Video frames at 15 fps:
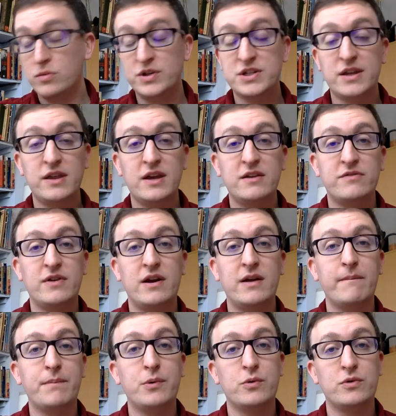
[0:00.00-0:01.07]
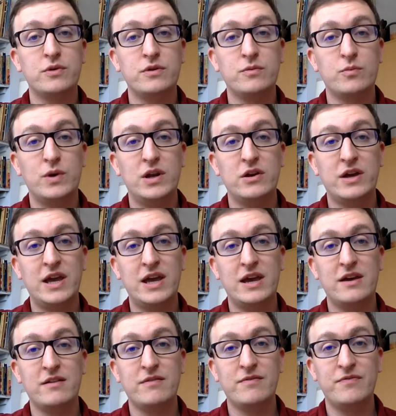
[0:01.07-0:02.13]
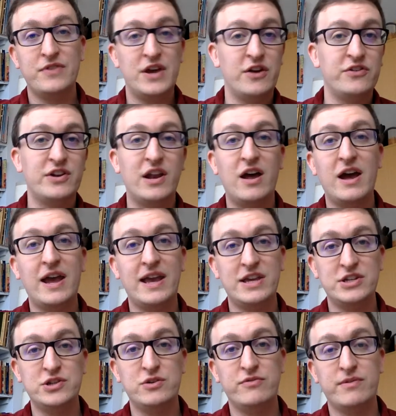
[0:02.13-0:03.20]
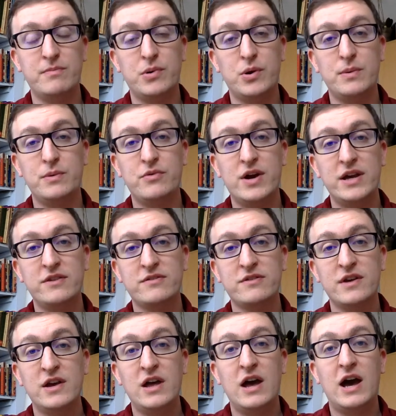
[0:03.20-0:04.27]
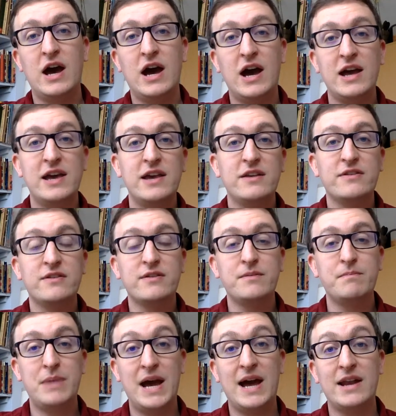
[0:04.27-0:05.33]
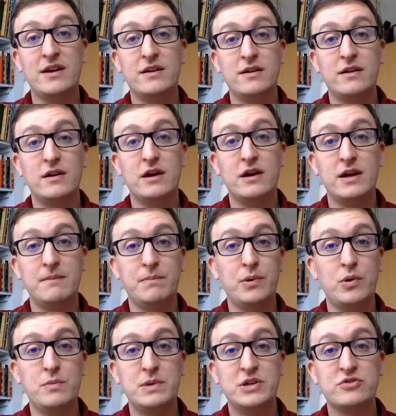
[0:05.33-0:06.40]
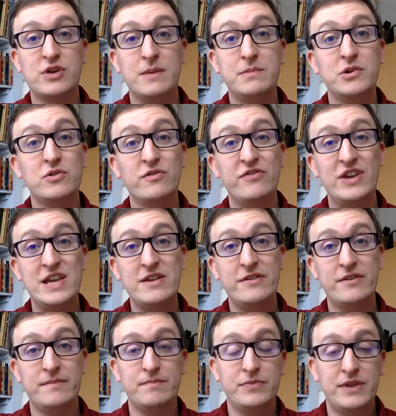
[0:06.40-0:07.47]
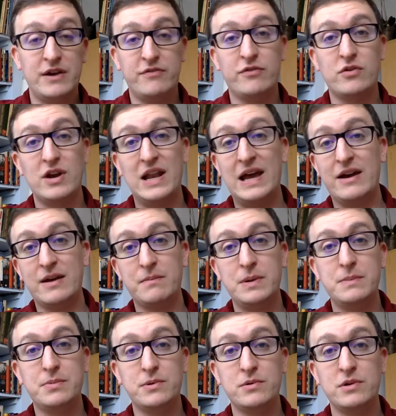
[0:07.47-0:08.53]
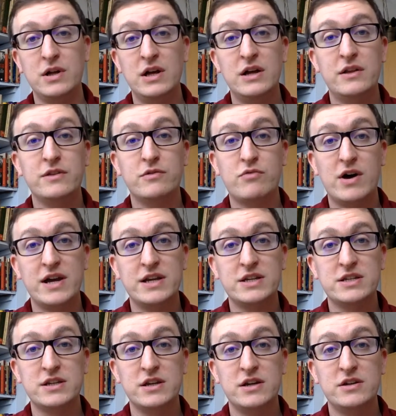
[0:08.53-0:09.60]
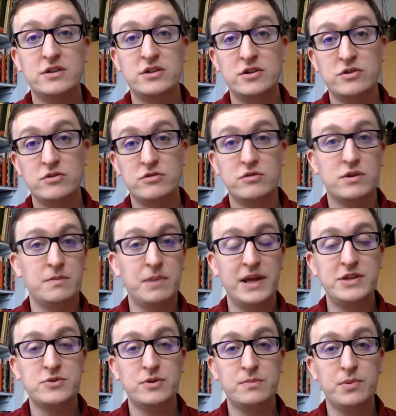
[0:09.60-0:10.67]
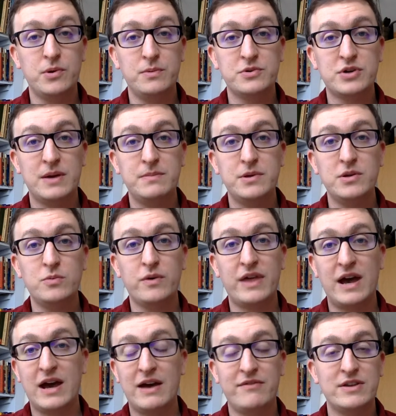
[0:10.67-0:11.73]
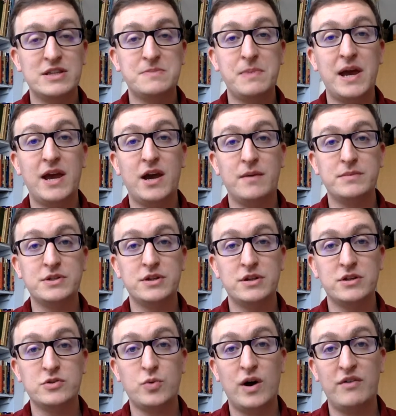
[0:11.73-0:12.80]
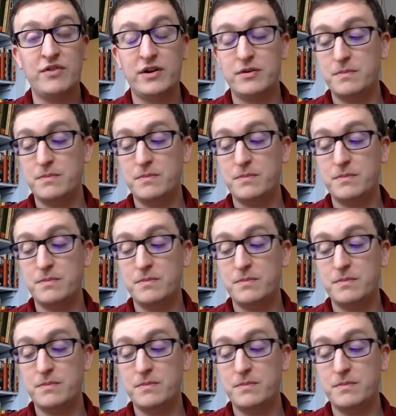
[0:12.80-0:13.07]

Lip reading: which I think is very important when looking at the underlying issue of employment rights, is ban employment tribunal fees, therefore allowing people the right to complain to an employment tribunal without having to pay up to £1,200